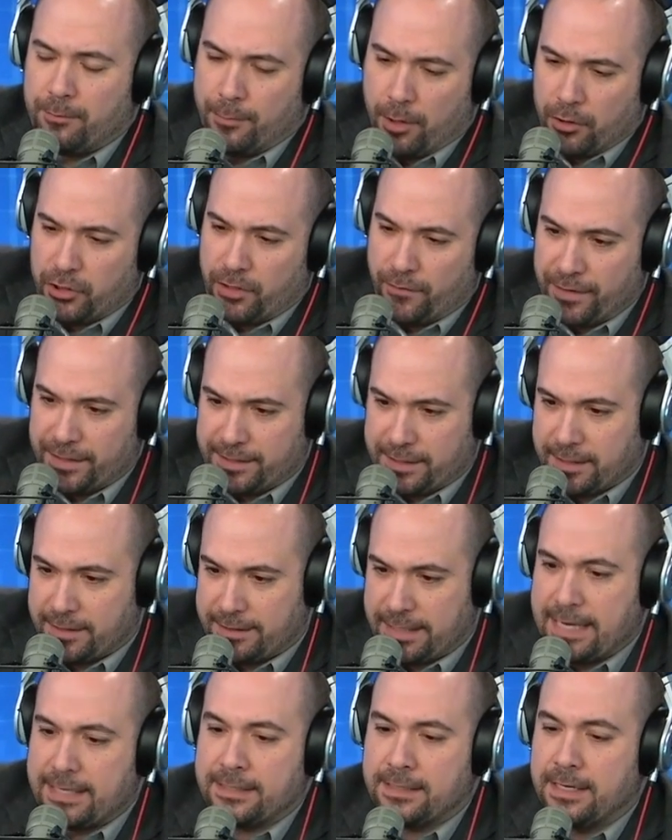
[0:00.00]
most of his
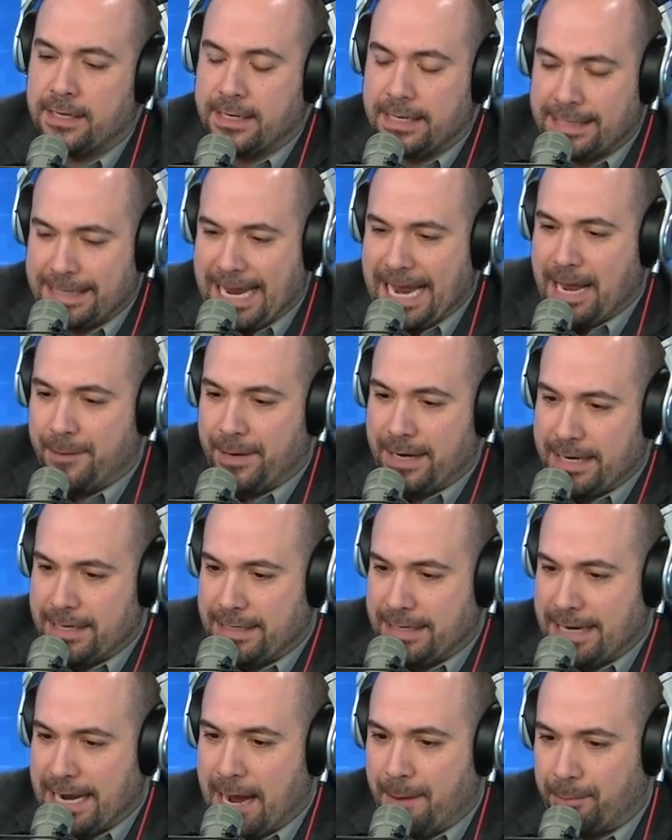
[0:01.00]
success came in
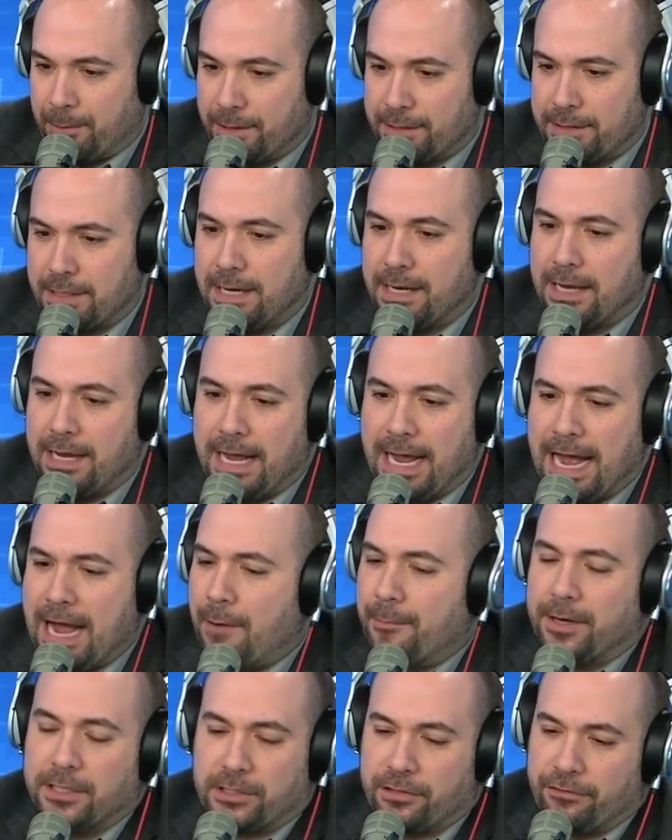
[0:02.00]
Indianapolis. How
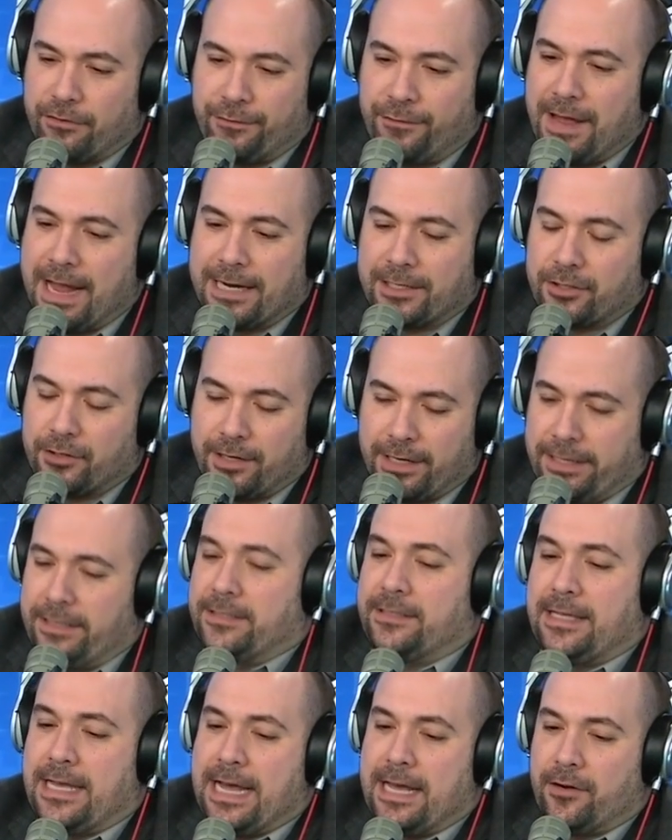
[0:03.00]
much of a factor
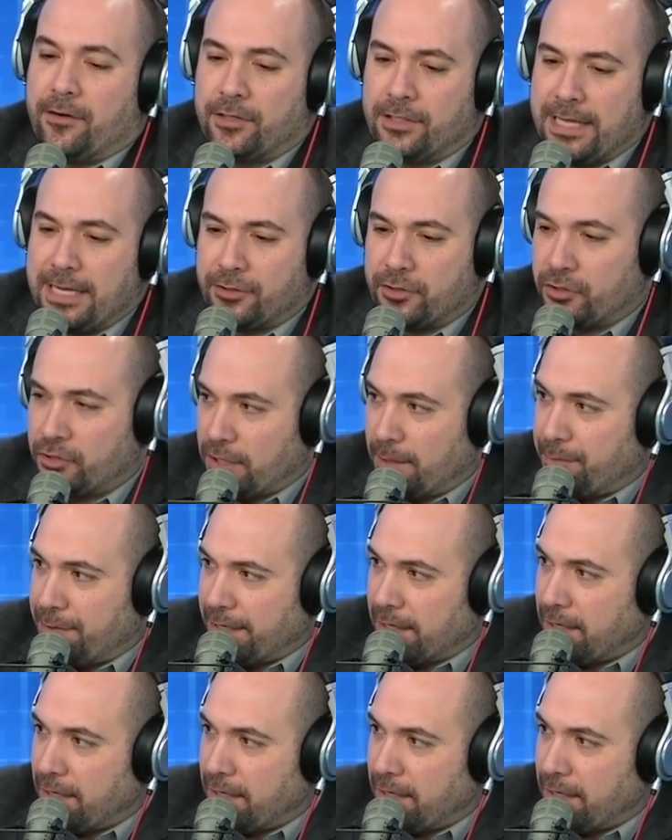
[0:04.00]
is that, or is that just something